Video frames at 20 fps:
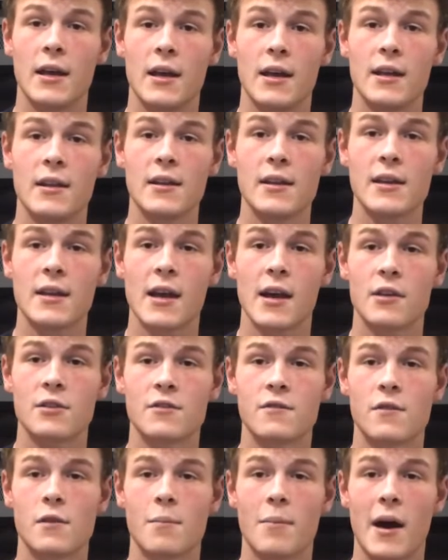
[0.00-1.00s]
In the
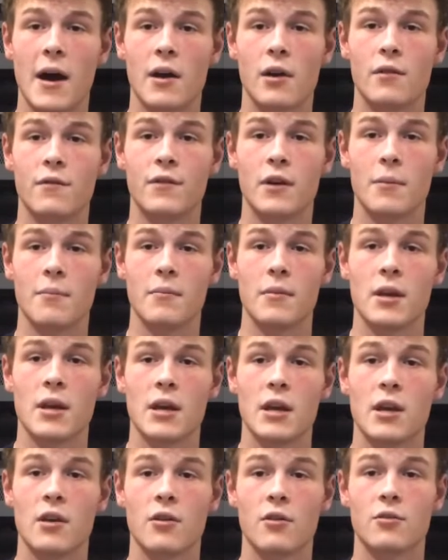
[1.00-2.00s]
accounts of the battle from
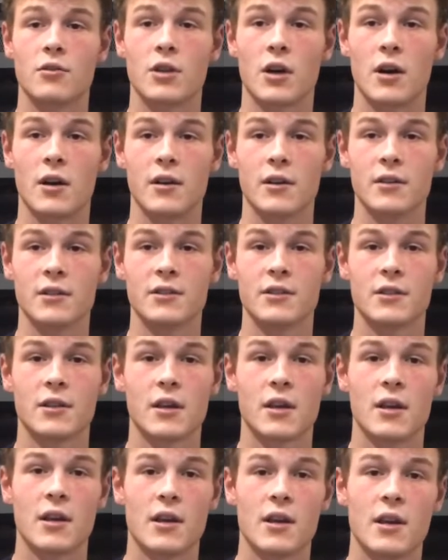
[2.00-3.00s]
Herodotus,
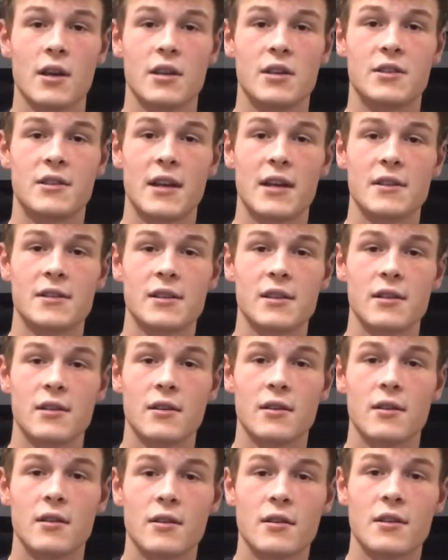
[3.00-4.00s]
he states that
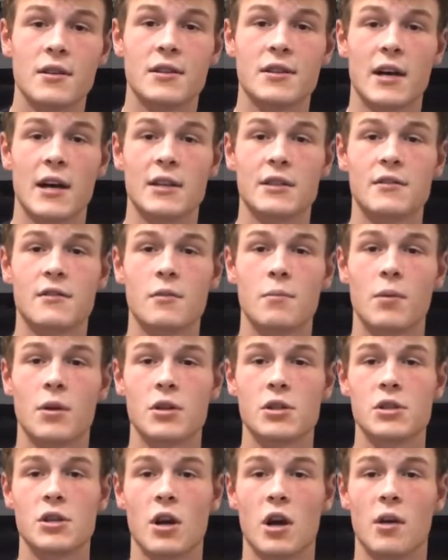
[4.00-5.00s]
the size of the
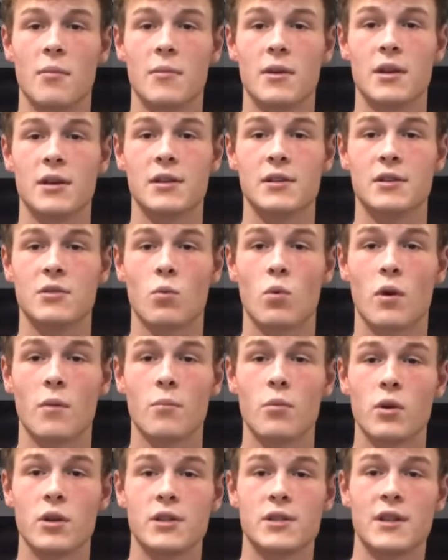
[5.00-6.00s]
Persian army is
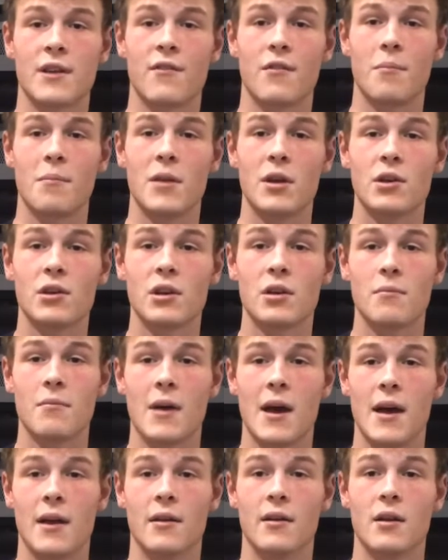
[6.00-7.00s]
1.7 million
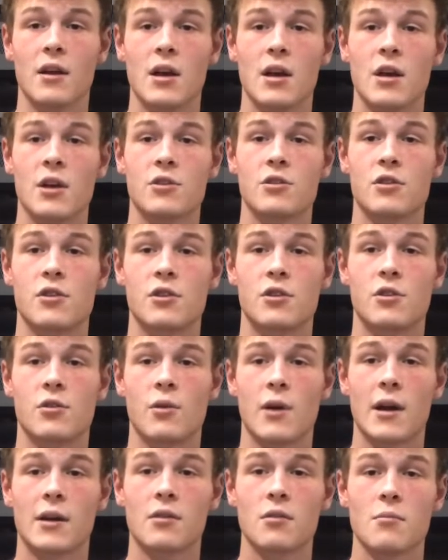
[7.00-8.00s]
men, so the
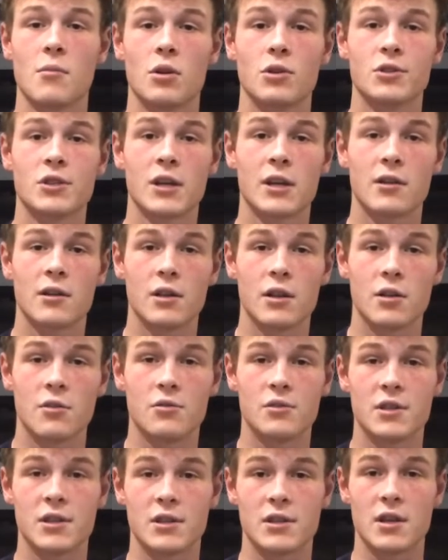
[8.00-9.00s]
director most likely
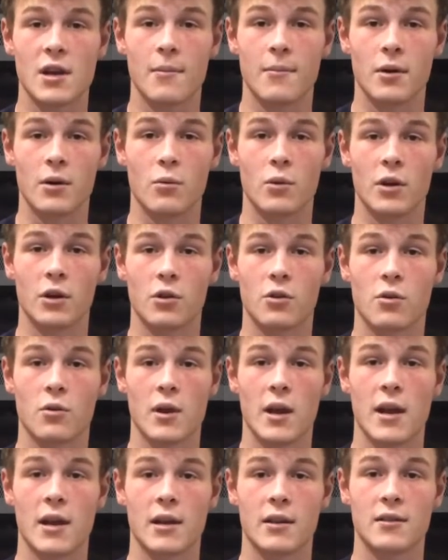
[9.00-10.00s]
used this number when
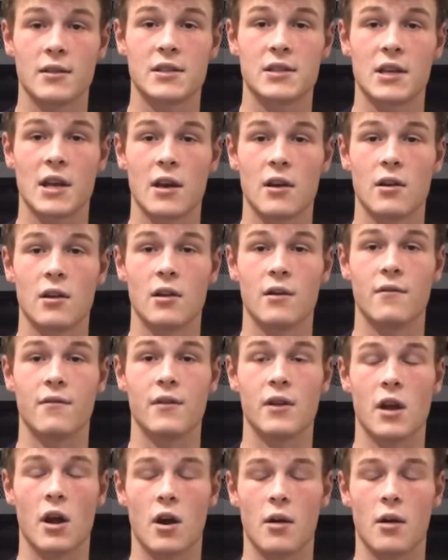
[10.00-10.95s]
creating the scale of the